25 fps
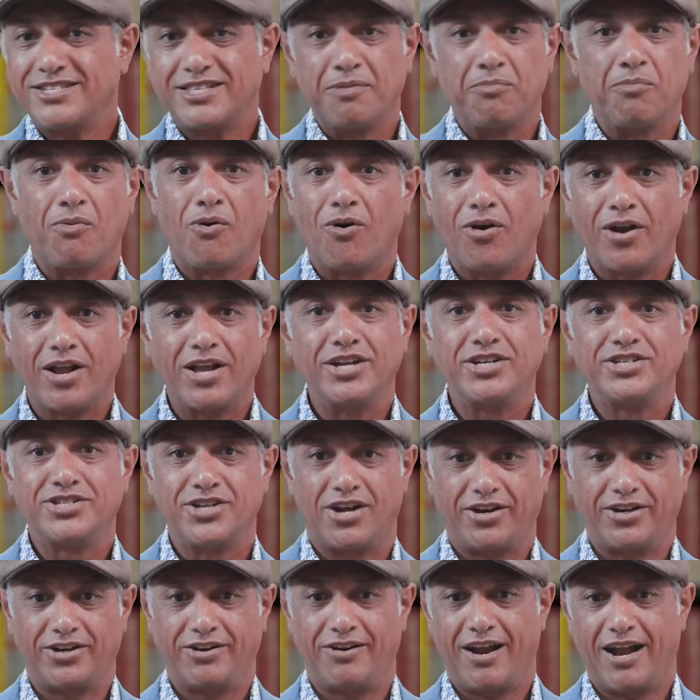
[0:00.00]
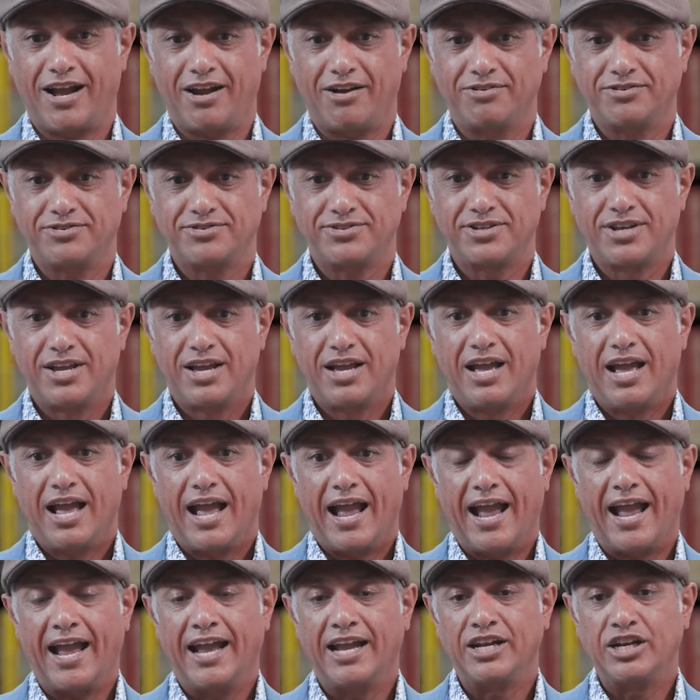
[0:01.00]
the mortgage on your house.
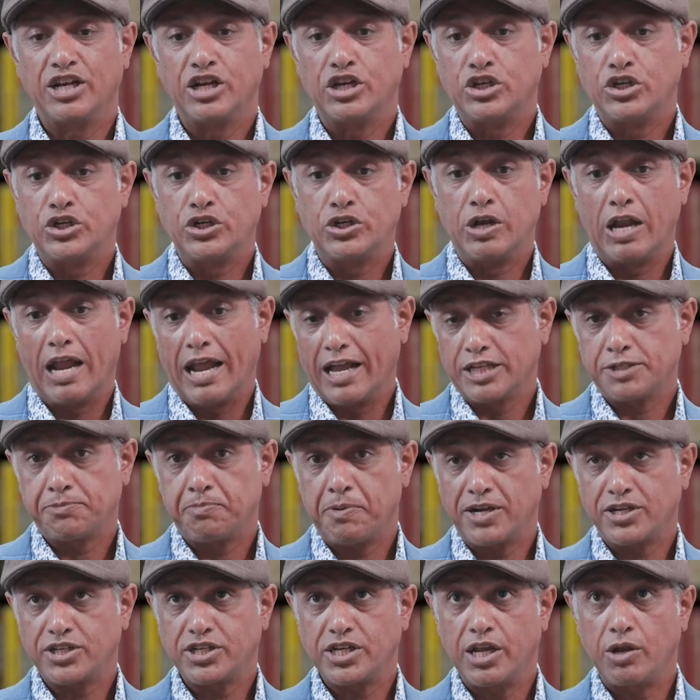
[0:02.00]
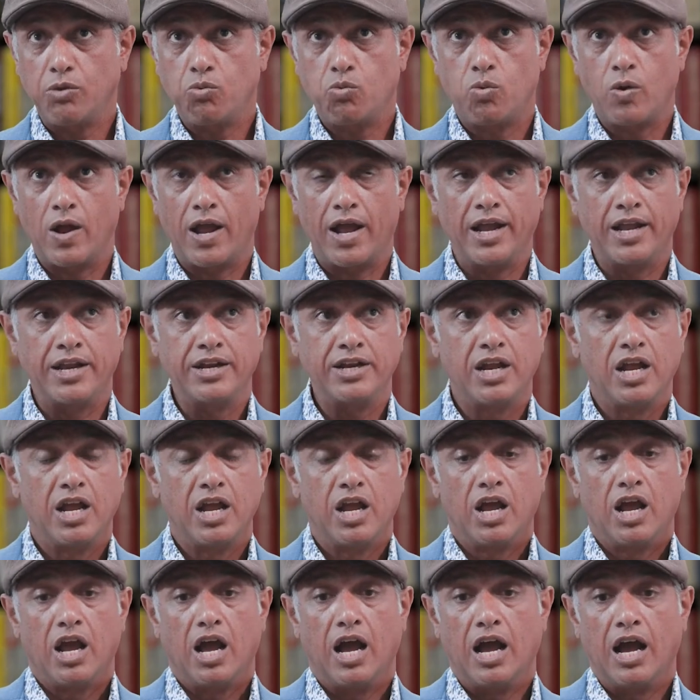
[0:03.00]
And especially when
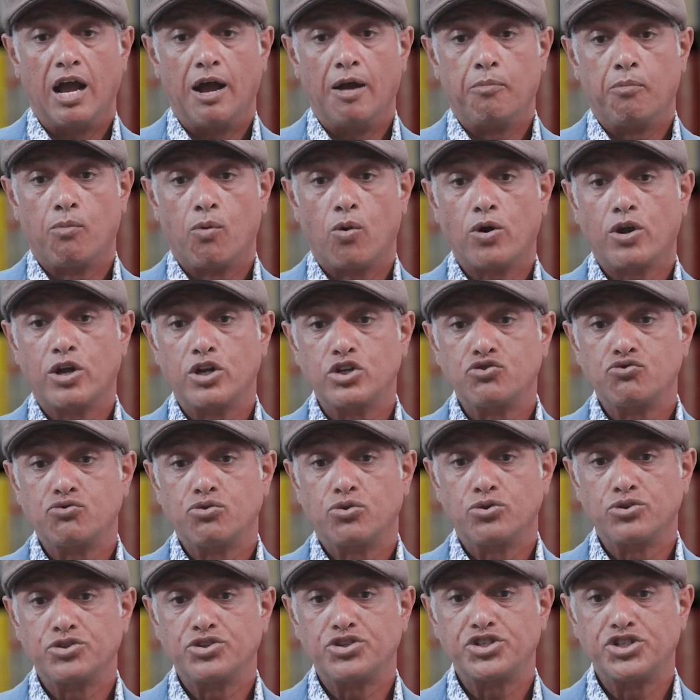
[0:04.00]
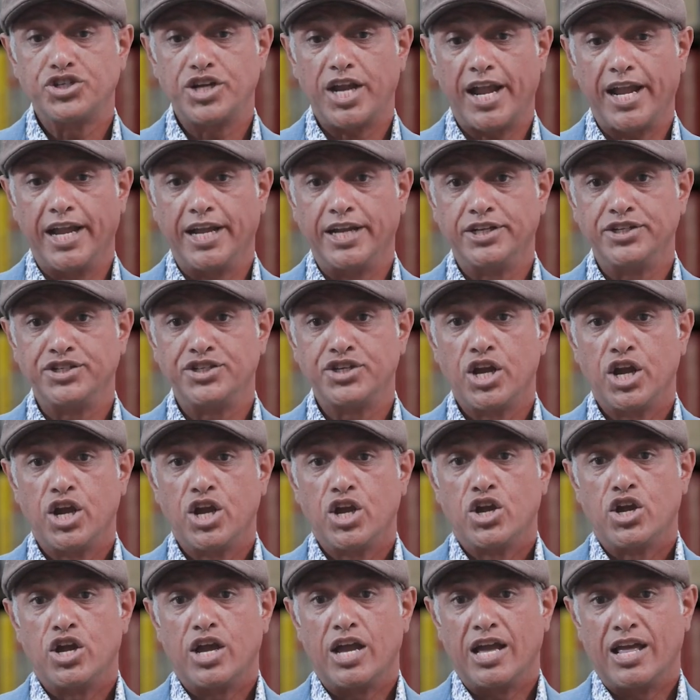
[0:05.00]
mortgage rules change,
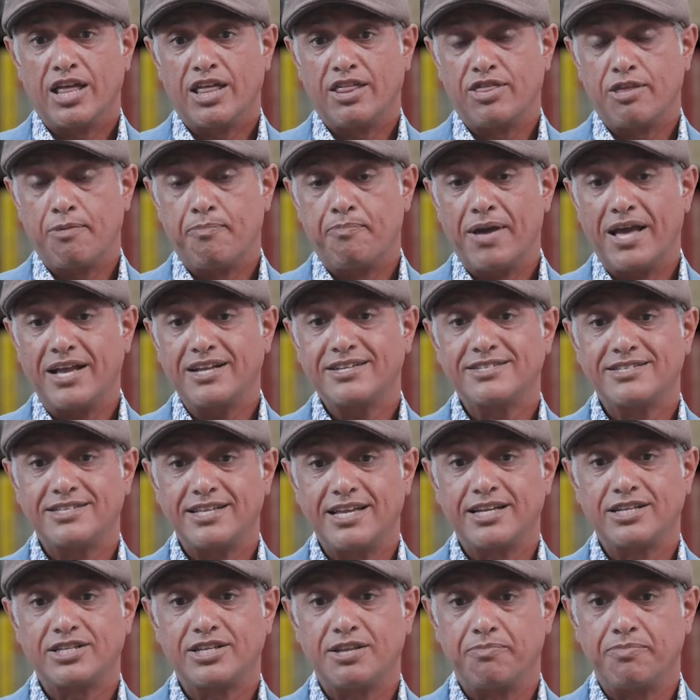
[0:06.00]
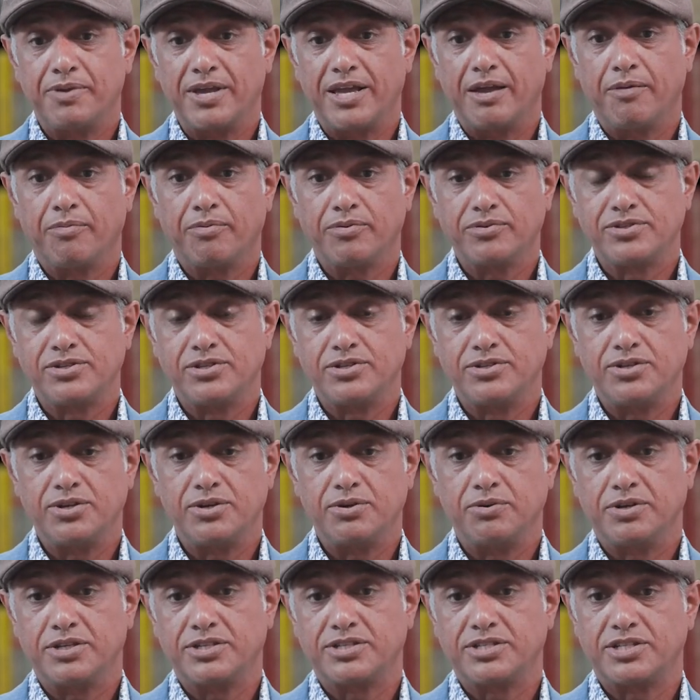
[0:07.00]
the best thing to be able to
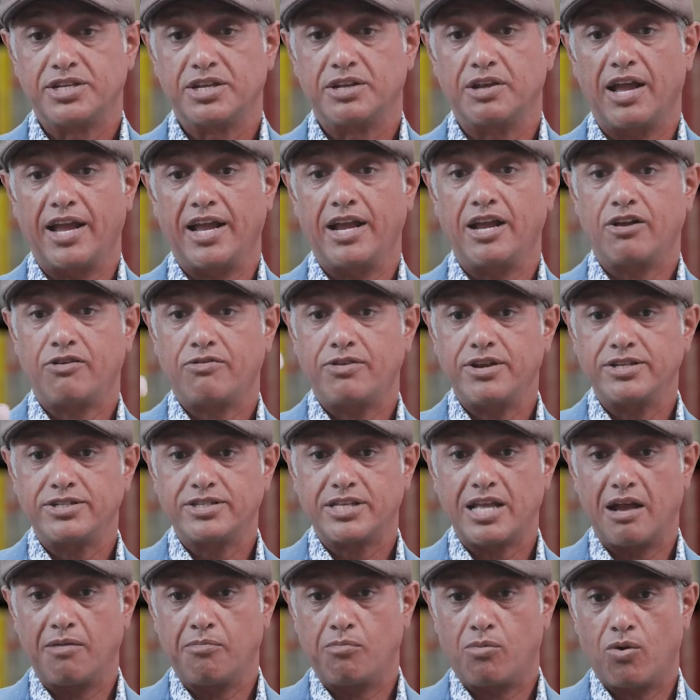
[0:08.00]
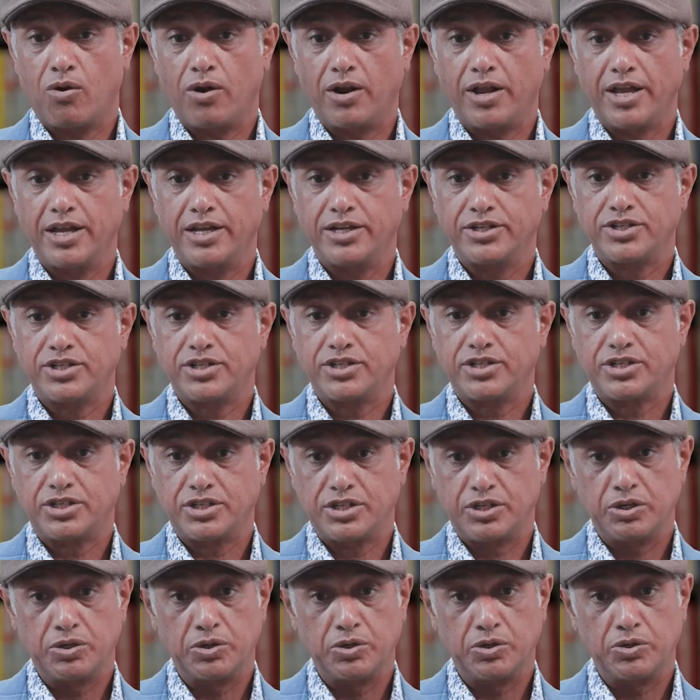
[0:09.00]
do is to increase that mortgage
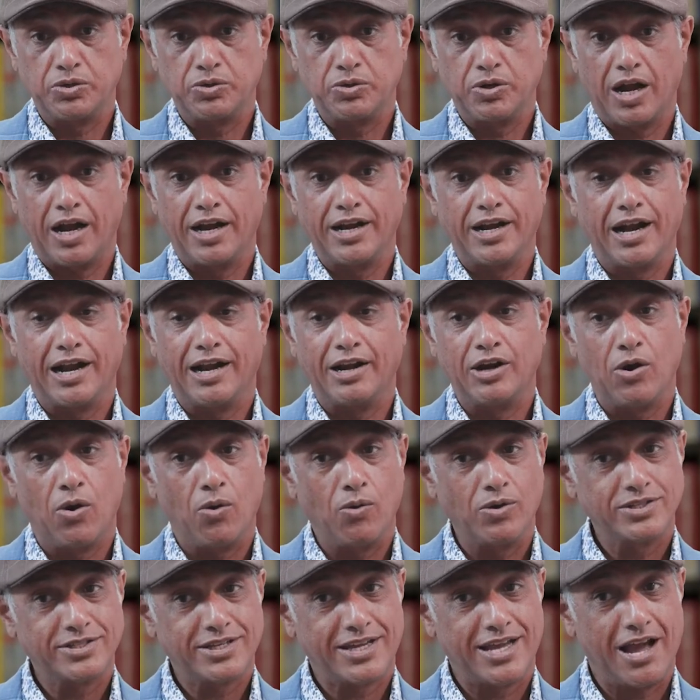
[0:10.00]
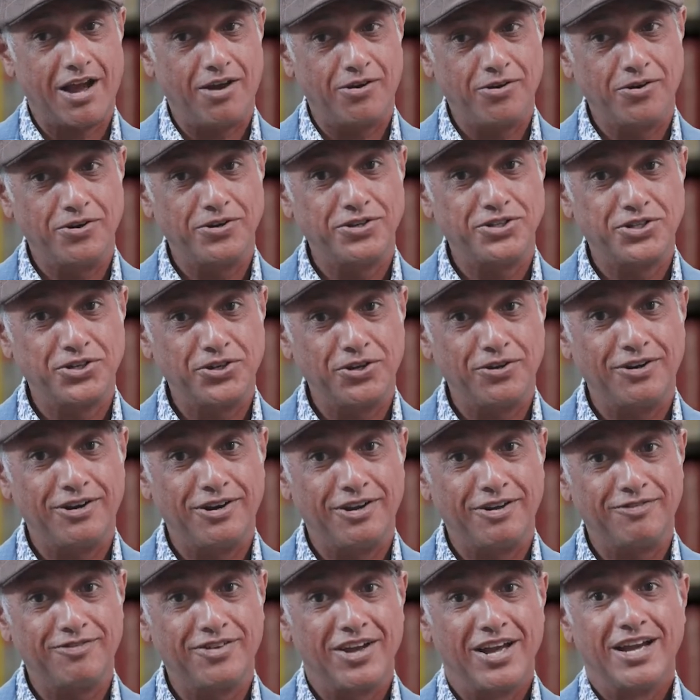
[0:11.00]
to, and I know it's
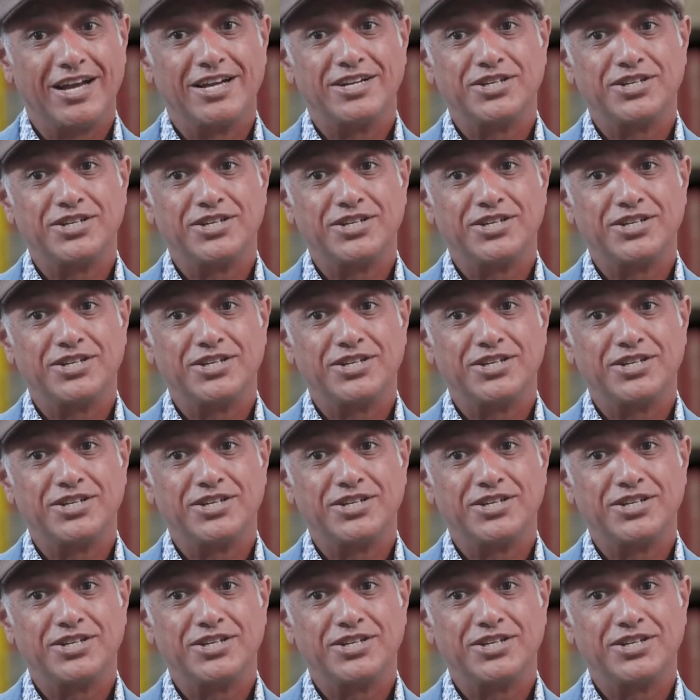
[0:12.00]
counterintuitive,